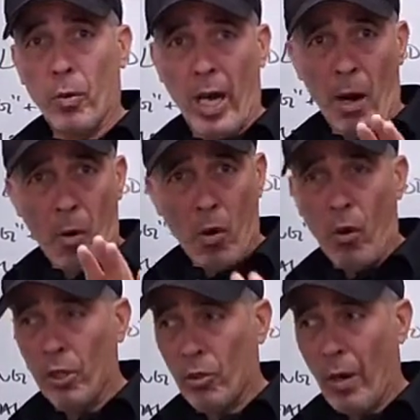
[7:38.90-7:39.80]
what I won't
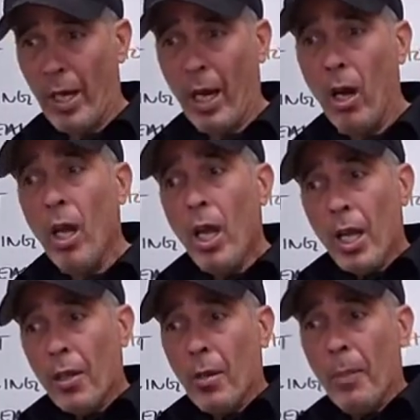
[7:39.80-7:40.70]
go into right now.
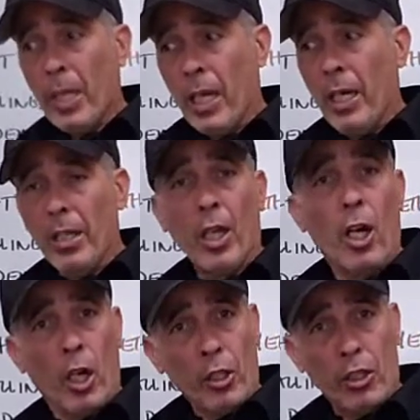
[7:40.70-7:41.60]
In the beginning, they're
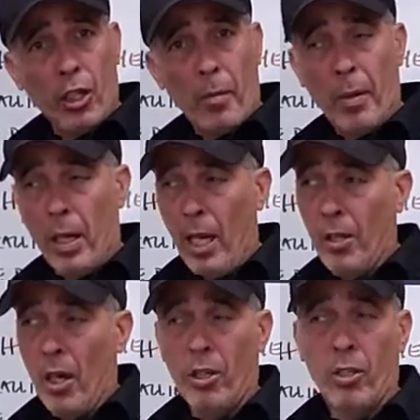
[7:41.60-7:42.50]
legitimate, and
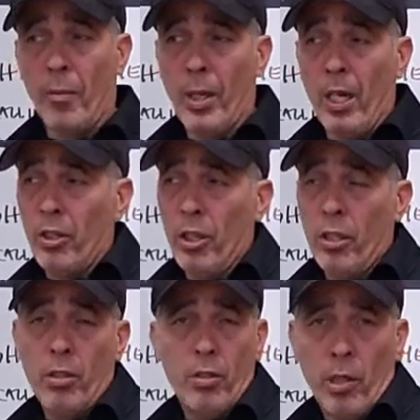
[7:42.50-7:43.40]
there are some that are
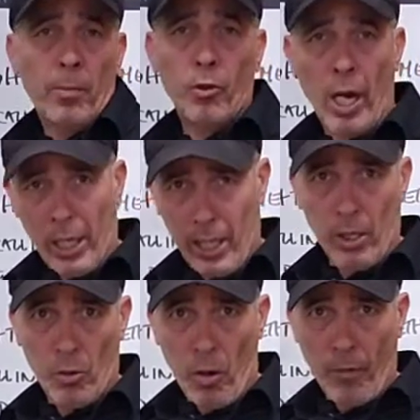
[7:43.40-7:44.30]
just them trying to
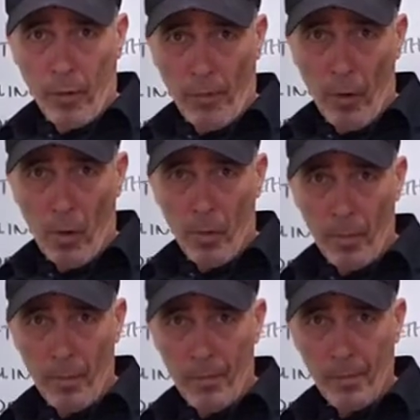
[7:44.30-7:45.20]
get you off the phone.
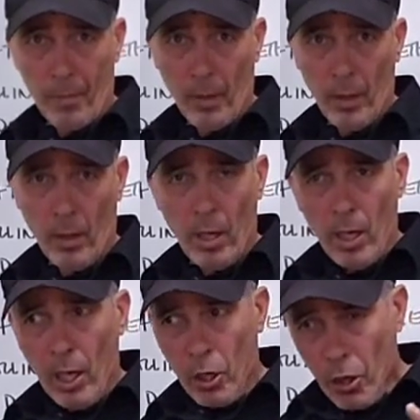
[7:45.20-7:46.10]

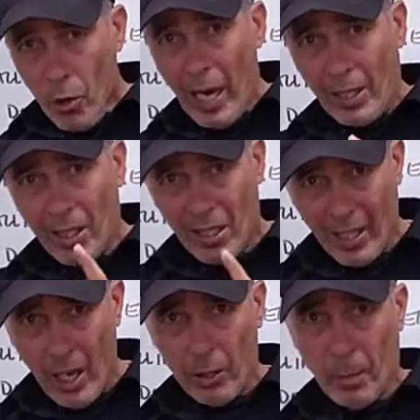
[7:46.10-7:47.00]
You as a
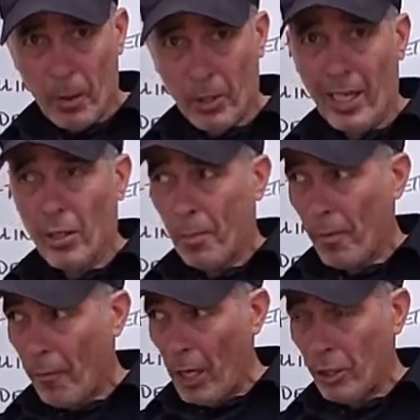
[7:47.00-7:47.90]
salesperson, as a
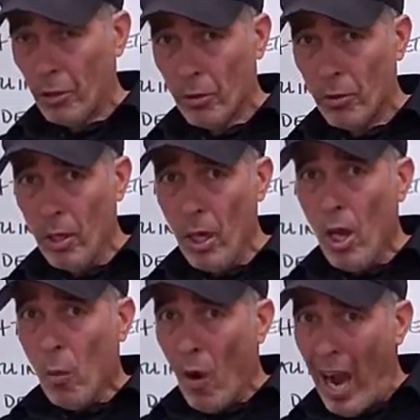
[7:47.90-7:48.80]
professional,
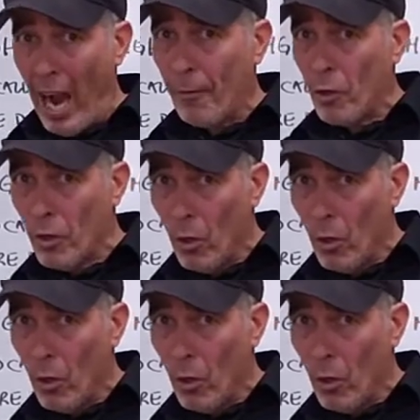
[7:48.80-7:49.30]
will have to